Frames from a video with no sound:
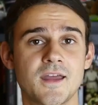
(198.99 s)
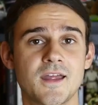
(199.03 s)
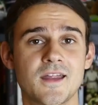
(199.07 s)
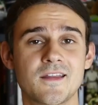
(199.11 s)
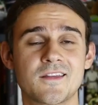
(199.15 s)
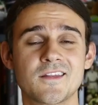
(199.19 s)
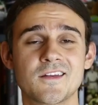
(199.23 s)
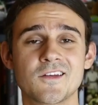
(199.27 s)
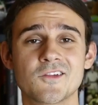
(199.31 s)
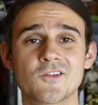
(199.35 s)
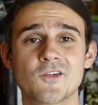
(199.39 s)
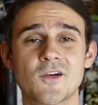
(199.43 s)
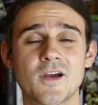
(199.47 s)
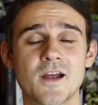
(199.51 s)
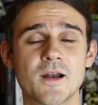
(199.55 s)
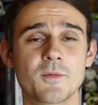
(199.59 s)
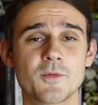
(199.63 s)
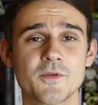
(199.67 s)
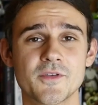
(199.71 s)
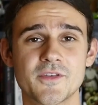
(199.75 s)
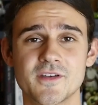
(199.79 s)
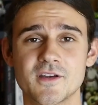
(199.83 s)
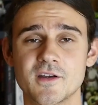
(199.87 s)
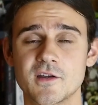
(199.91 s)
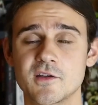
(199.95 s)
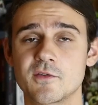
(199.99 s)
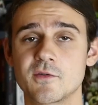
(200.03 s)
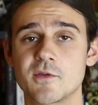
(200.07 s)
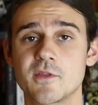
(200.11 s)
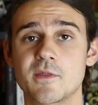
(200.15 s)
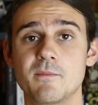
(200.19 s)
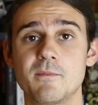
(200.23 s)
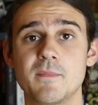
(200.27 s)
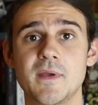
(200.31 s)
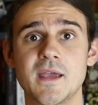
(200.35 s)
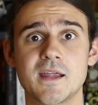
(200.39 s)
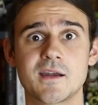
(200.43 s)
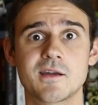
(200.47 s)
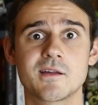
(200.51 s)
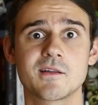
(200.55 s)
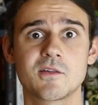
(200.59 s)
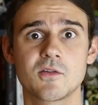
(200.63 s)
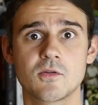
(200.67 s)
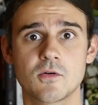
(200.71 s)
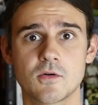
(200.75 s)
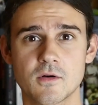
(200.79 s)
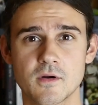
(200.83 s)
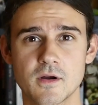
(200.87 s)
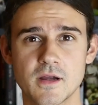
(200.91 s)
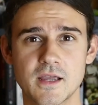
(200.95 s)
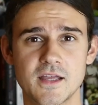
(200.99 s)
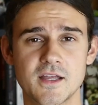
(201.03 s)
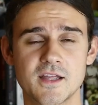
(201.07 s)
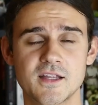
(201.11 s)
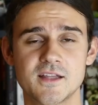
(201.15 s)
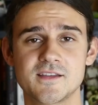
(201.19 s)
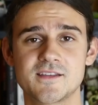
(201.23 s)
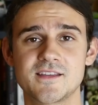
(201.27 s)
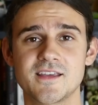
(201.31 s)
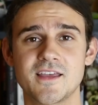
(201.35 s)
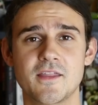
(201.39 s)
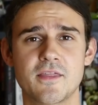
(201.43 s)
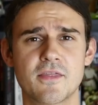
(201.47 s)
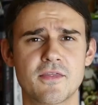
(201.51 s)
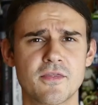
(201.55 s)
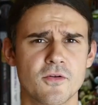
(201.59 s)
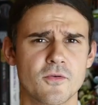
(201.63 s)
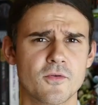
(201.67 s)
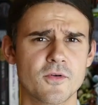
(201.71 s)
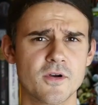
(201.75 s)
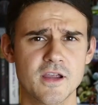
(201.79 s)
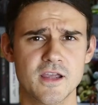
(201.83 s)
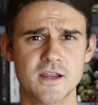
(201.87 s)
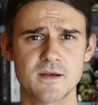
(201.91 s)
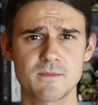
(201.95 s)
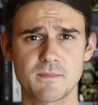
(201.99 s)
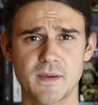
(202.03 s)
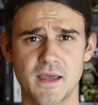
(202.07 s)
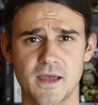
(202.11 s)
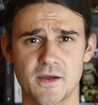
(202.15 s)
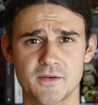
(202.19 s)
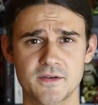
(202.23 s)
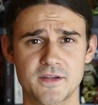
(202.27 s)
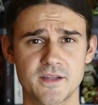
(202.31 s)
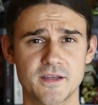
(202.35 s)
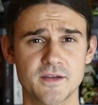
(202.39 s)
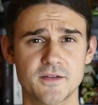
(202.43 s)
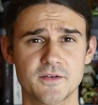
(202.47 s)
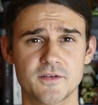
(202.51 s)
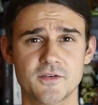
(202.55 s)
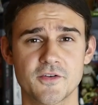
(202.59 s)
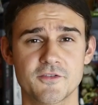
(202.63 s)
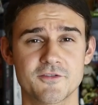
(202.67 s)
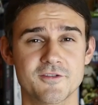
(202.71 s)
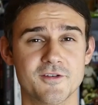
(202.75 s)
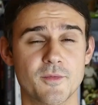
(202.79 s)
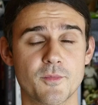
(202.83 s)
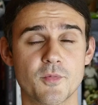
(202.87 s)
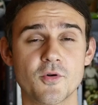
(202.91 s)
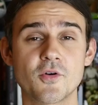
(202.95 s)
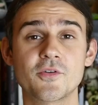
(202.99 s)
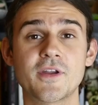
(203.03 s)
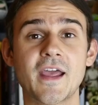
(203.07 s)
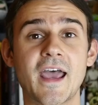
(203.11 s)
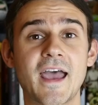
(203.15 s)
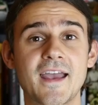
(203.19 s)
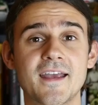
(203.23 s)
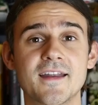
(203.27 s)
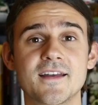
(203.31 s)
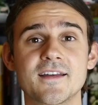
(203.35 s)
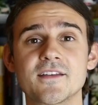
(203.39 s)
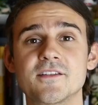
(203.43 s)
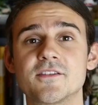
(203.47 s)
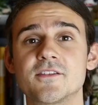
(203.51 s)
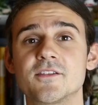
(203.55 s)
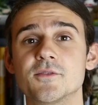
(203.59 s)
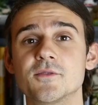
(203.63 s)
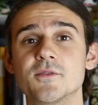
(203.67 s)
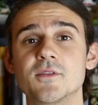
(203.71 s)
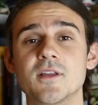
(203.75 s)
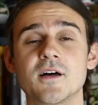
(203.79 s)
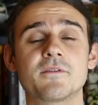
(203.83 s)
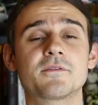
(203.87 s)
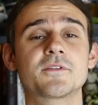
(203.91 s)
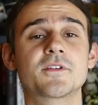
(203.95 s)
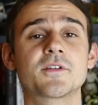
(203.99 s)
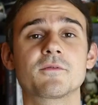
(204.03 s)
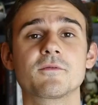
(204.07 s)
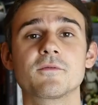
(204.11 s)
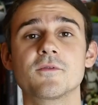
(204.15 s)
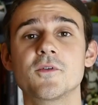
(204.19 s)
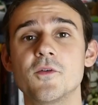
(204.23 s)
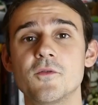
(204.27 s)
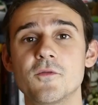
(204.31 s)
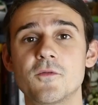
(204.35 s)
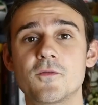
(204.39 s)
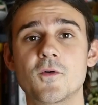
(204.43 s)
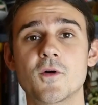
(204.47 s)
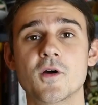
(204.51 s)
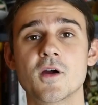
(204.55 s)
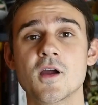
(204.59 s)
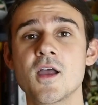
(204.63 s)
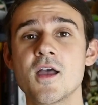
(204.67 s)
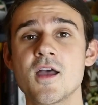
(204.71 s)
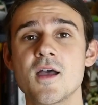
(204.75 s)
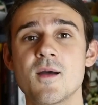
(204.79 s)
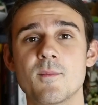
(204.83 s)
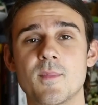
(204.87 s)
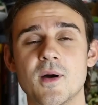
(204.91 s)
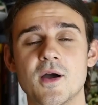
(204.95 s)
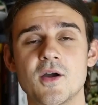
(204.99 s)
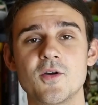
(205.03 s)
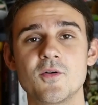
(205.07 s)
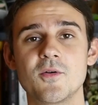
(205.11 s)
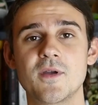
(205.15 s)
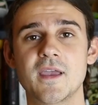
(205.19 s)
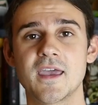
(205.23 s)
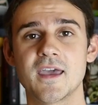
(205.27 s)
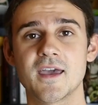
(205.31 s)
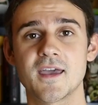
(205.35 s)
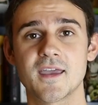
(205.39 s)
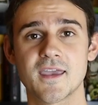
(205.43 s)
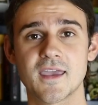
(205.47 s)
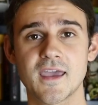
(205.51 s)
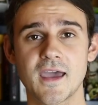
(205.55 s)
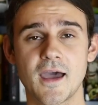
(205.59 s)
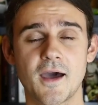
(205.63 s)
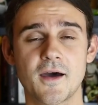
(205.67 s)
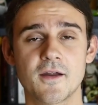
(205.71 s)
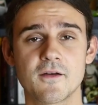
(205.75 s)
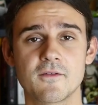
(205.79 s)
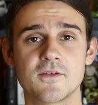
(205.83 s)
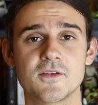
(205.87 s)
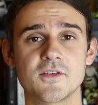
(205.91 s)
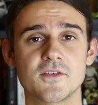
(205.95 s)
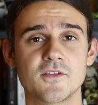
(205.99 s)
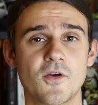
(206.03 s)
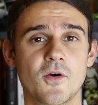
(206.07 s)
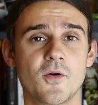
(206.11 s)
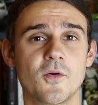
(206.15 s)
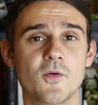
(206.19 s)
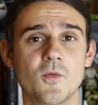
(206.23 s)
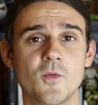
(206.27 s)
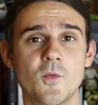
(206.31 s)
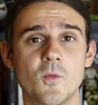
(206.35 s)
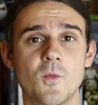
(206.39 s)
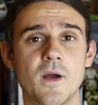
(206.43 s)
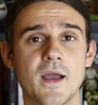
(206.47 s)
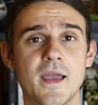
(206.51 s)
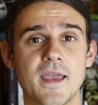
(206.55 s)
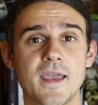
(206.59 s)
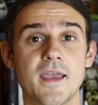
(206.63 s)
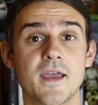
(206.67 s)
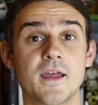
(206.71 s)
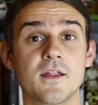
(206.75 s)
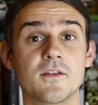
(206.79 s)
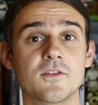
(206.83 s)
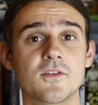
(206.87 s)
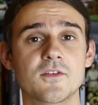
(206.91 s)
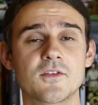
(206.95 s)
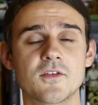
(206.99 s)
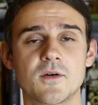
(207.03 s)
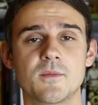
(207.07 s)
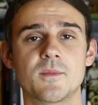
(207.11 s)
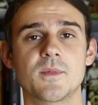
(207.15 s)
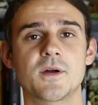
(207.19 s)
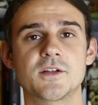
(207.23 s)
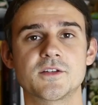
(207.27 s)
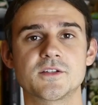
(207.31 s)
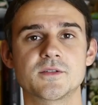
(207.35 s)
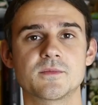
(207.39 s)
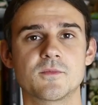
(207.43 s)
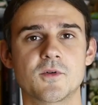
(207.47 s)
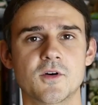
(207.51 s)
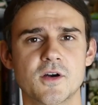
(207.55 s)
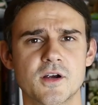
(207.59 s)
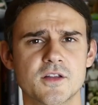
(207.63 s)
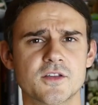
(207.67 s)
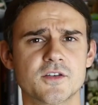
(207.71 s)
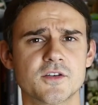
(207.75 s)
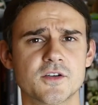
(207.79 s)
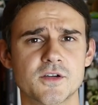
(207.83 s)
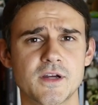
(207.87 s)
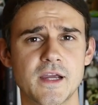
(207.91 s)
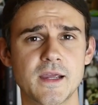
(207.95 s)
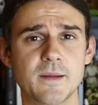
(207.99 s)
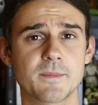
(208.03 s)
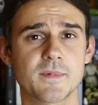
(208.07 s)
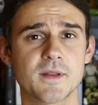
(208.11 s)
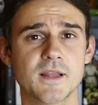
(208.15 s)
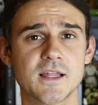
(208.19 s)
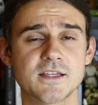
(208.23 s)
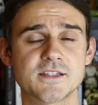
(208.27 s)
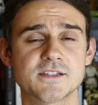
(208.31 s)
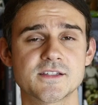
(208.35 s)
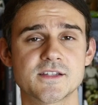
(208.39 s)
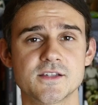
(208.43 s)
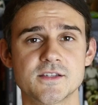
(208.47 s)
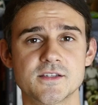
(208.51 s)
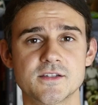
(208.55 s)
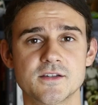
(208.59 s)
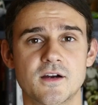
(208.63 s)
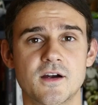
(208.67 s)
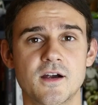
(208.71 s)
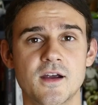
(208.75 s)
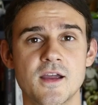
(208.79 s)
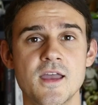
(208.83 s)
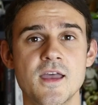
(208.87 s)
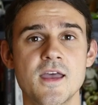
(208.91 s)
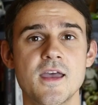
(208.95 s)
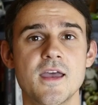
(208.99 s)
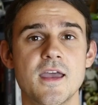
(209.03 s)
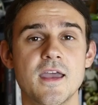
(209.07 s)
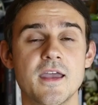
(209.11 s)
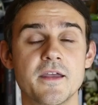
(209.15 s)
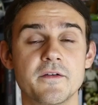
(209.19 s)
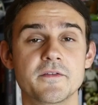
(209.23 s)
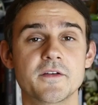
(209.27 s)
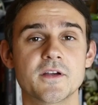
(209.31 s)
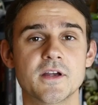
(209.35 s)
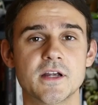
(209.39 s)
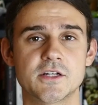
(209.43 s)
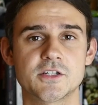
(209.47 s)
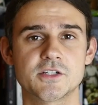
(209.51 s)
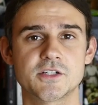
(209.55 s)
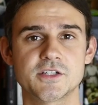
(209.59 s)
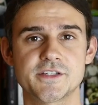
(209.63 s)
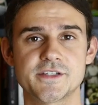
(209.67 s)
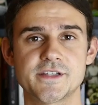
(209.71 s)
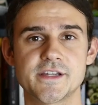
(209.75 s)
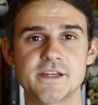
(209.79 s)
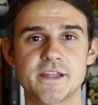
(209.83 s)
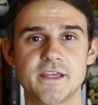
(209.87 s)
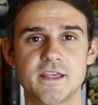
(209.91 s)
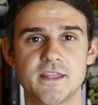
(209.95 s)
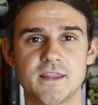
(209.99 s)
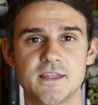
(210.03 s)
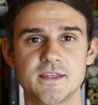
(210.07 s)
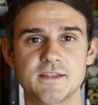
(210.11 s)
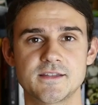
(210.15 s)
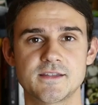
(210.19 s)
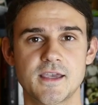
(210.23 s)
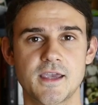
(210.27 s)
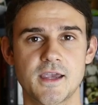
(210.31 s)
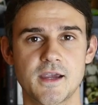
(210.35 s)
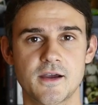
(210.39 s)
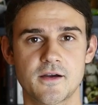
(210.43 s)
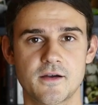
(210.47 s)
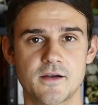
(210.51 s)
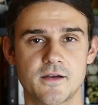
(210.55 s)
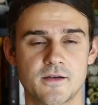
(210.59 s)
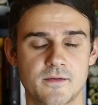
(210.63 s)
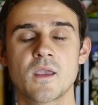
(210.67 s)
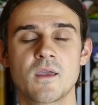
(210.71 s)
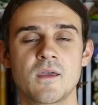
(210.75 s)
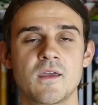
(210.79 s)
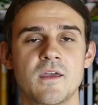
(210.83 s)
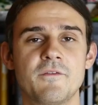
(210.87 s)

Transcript: It's an incredible series with Mandalorians, Ithorian bounty hunters, a protagonist you love to root for, but who can't get out of his own way, and so much more. It's a great place to start if you're interested in this era.